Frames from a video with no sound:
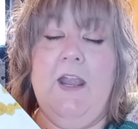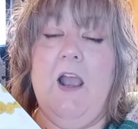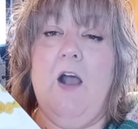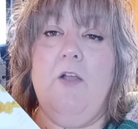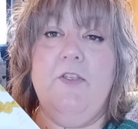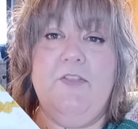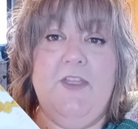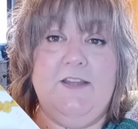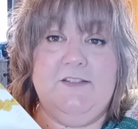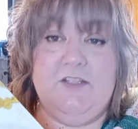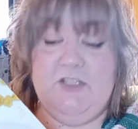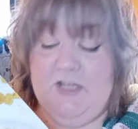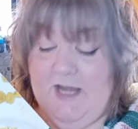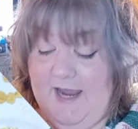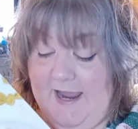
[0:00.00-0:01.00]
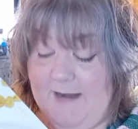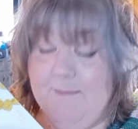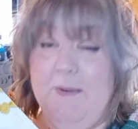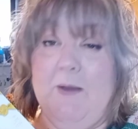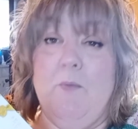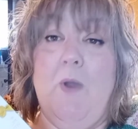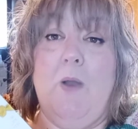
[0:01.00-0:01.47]
all the things that she
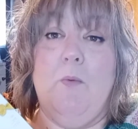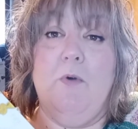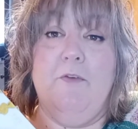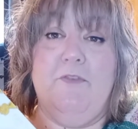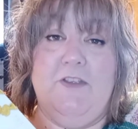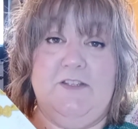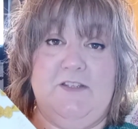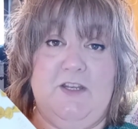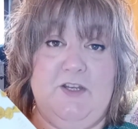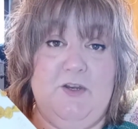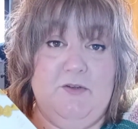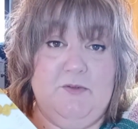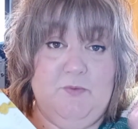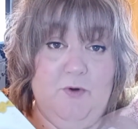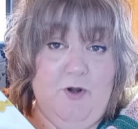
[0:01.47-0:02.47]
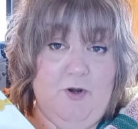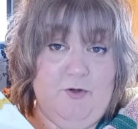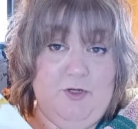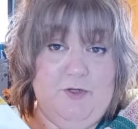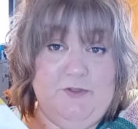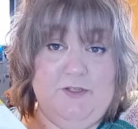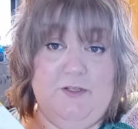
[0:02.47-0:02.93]
had. But what we're fixing to do is we're
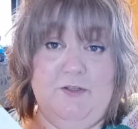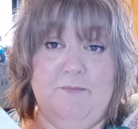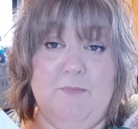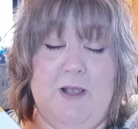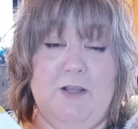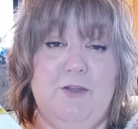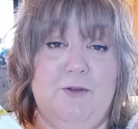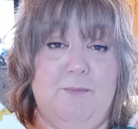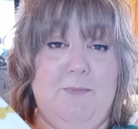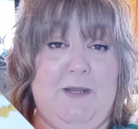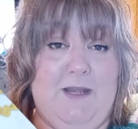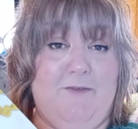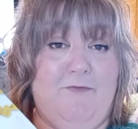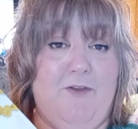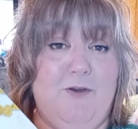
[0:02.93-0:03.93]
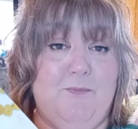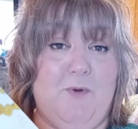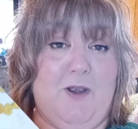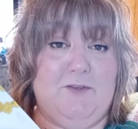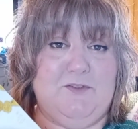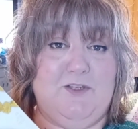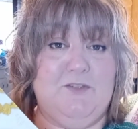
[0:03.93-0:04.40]
going to use my little mini food
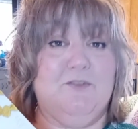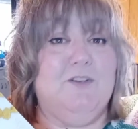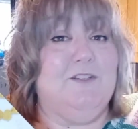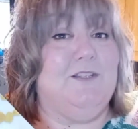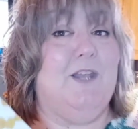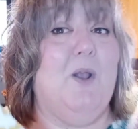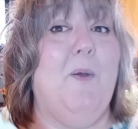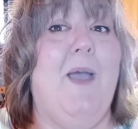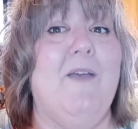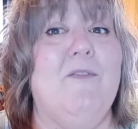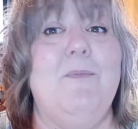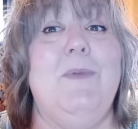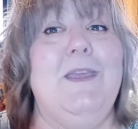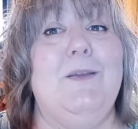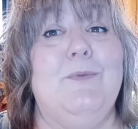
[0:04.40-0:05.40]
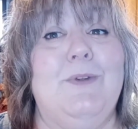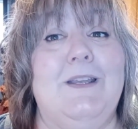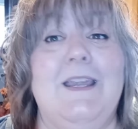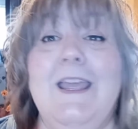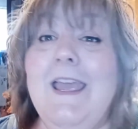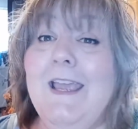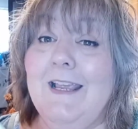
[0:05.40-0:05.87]
processor because I don't have a big
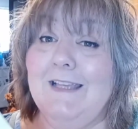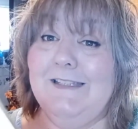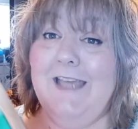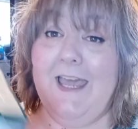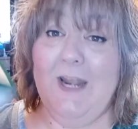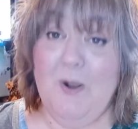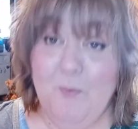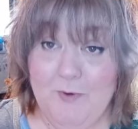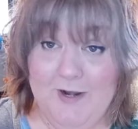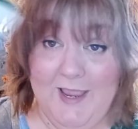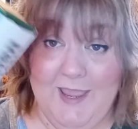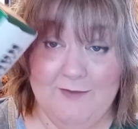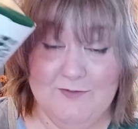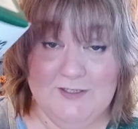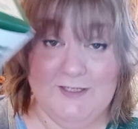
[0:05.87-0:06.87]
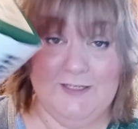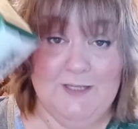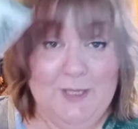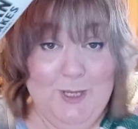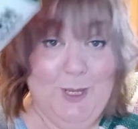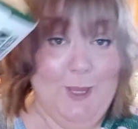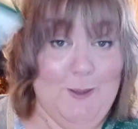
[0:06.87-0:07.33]
one. Because I don't want to have
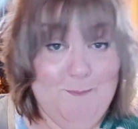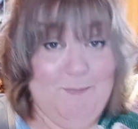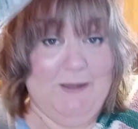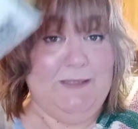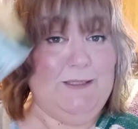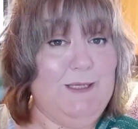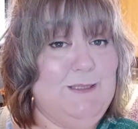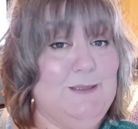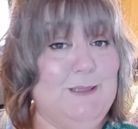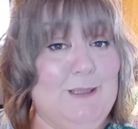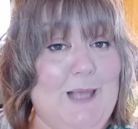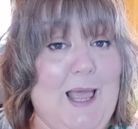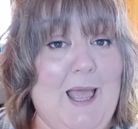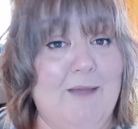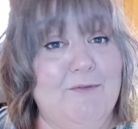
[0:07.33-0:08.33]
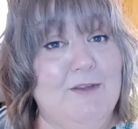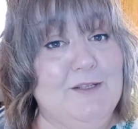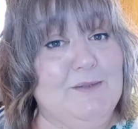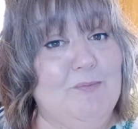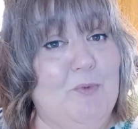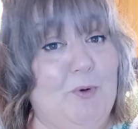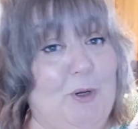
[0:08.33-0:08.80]
to beat these alive
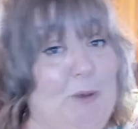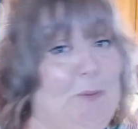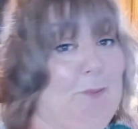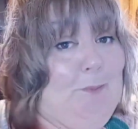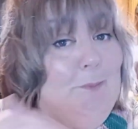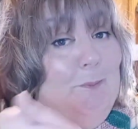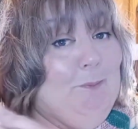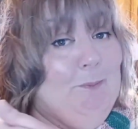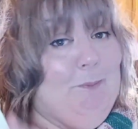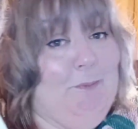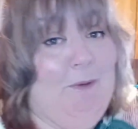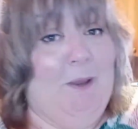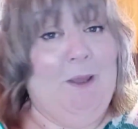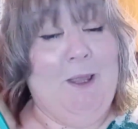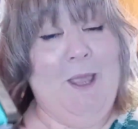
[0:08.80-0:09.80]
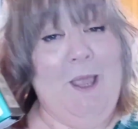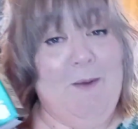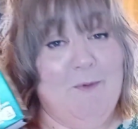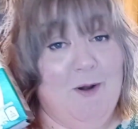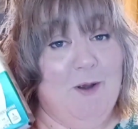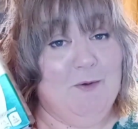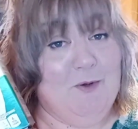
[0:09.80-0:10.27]
this morning.
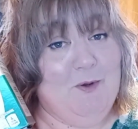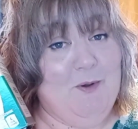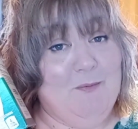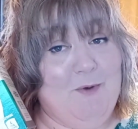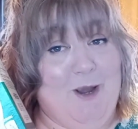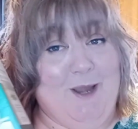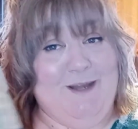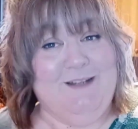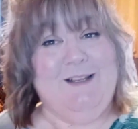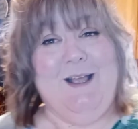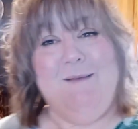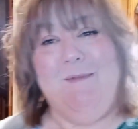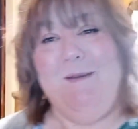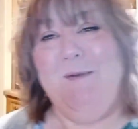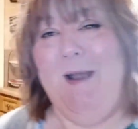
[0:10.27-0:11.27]
We're going to do them right. I'll be